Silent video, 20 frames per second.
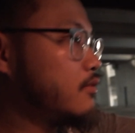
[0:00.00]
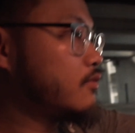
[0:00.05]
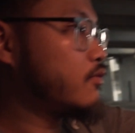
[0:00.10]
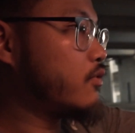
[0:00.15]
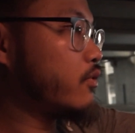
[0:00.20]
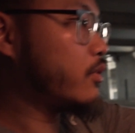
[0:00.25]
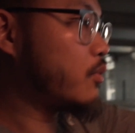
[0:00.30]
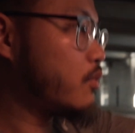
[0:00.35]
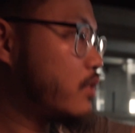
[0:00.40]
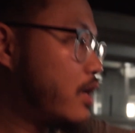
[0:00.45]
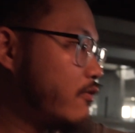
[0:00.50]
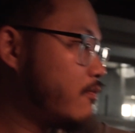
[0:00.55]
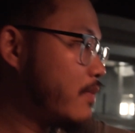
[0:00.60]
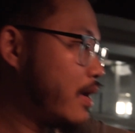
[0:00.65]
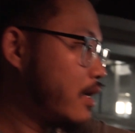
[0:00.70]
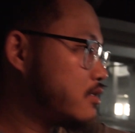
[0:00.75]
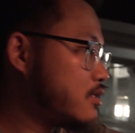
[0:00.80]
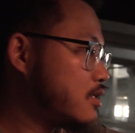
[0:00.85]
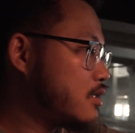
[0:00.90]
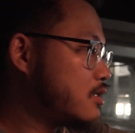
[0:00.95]
for the rev
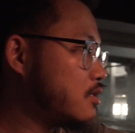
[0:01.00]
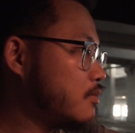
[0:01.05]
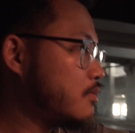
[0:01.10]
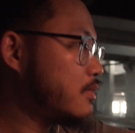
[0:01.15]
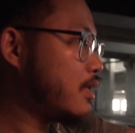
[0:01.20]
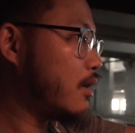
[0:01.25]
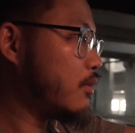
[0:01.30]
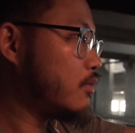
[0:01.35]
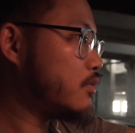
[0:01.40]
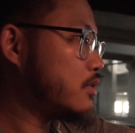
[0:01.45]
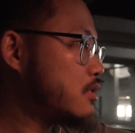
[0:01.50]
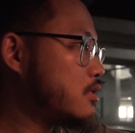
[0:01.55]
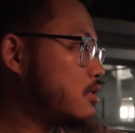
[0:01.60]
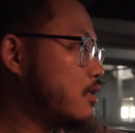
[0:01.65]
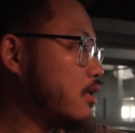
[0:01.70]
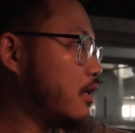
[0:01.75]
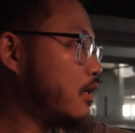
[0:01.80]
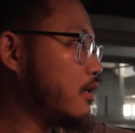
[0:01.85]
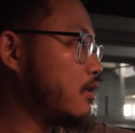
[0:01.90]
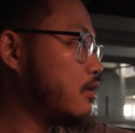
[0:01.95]
match system that was
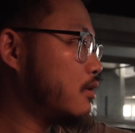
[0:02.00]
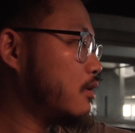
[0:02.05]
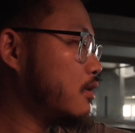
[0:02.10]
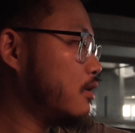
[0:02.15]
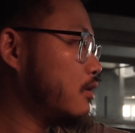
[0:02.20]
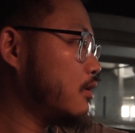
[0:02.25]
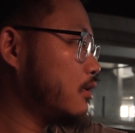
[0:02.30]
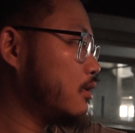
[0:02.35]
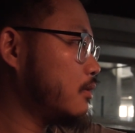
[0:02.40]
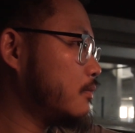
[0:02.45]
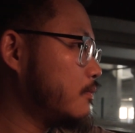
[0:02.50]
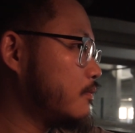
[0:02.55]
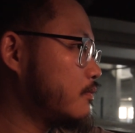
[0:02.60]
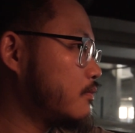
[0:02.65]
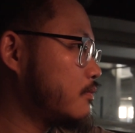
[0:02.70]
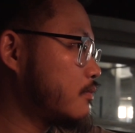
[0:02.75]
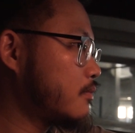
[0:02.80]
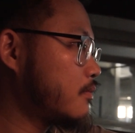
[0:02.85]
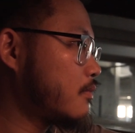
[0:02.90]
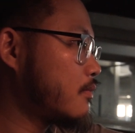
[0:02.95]
like
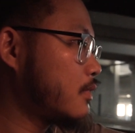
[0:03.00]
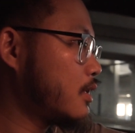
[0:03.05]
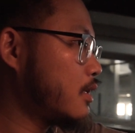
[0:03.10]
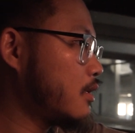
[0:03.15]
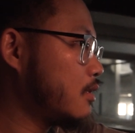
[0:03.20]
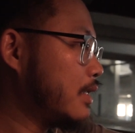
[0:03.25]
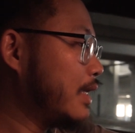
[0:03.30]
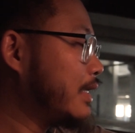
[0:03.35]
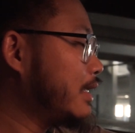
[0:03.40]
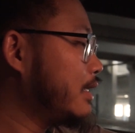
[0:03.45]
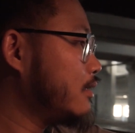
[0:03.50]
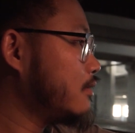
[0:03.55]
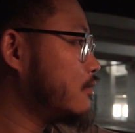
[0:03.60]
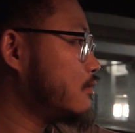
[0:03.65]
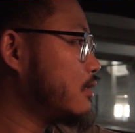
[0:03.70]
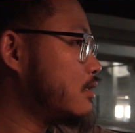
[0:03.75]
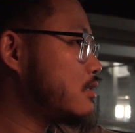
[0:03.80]
they didn't